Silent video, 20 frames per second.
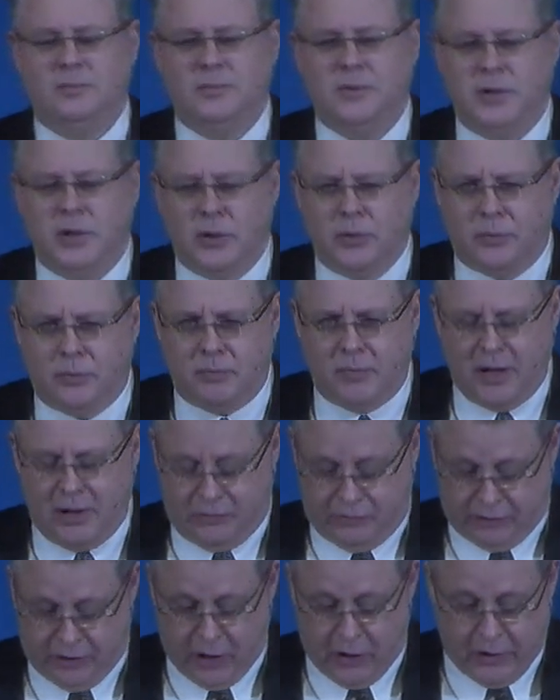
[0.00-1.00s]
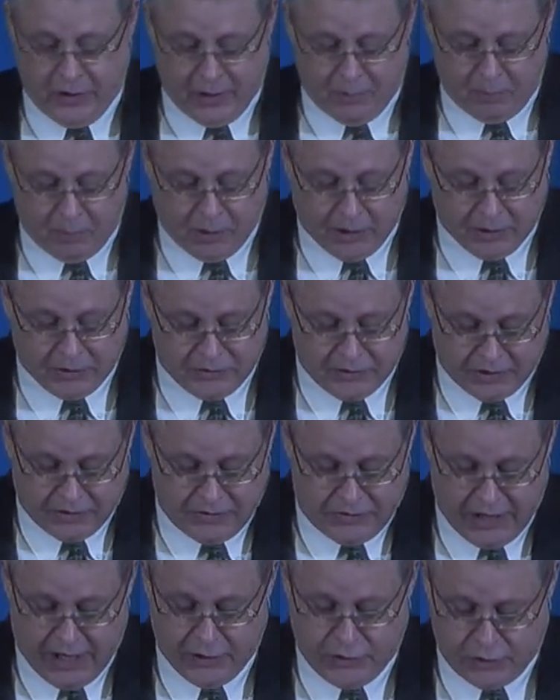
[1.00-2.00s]
your Thessalonian books,
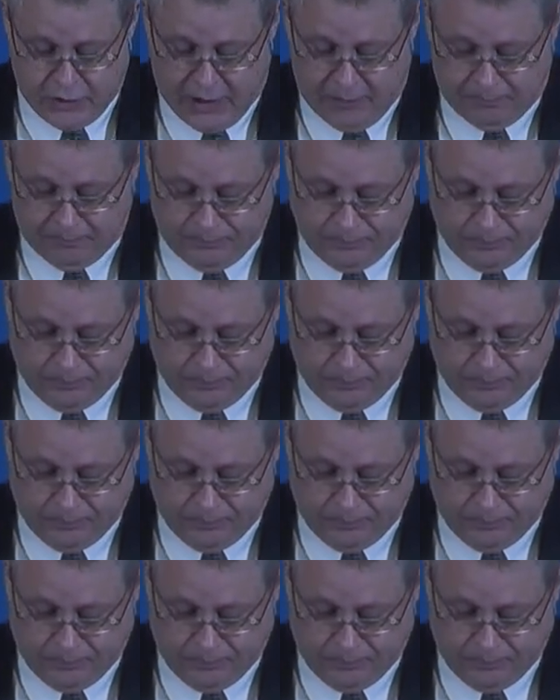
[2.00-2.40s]
etc.